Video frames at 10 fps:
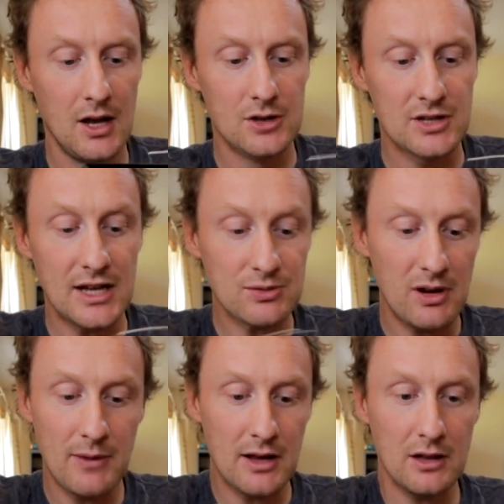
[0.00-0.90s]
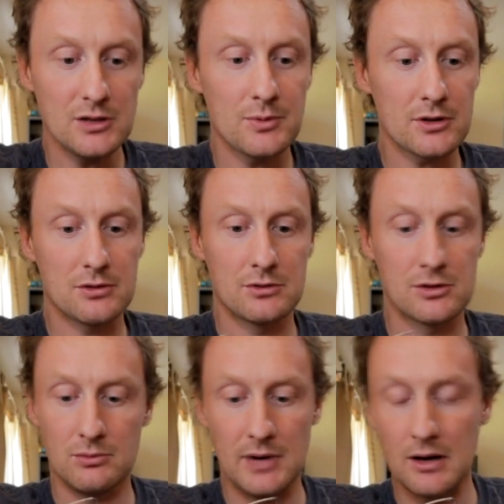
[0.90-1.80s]
So that's why my lunchbox goes
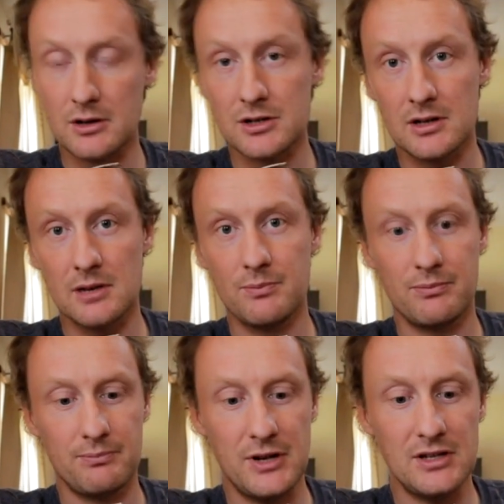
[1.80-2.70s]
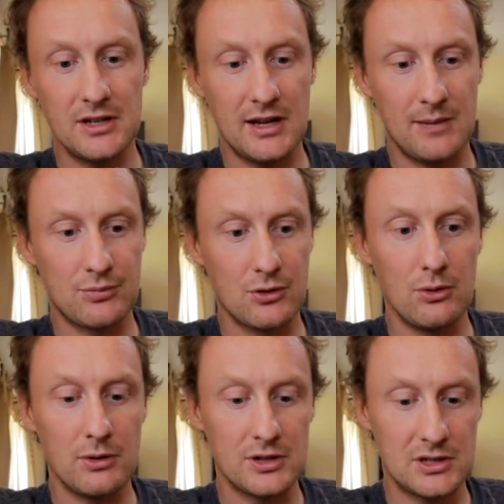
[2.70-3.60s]
so well, because the PTK
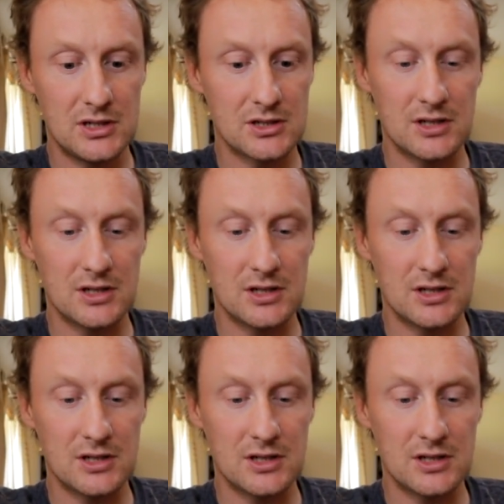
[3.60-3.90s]
Pro is just